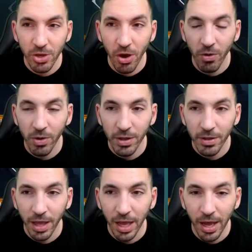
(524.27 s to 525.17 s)
go
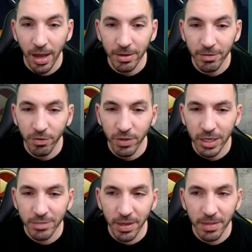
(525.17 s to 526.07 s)
uh, for
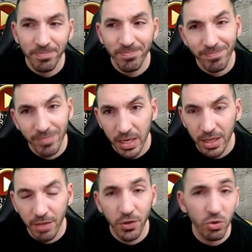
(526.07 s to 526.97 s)
this. But
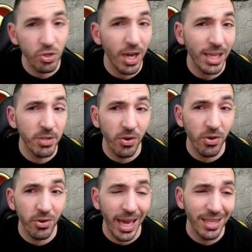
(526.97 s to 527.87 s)
the fusion has been going okay.